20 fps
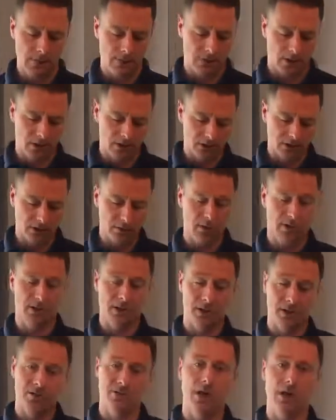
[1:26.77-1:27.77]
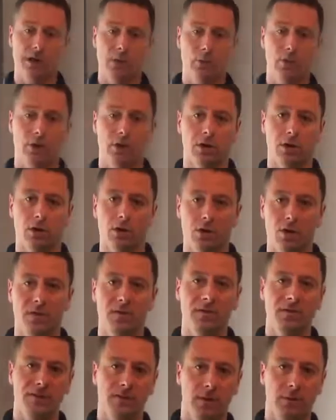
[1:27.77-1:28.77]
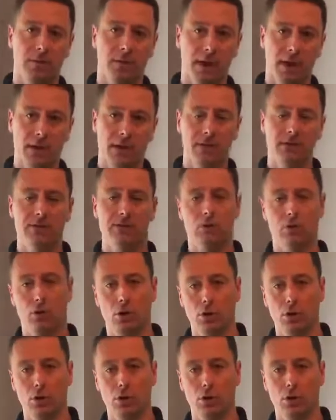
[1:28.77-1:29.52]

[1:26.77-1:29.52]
But ultimately you're trying to work out if it's an appliance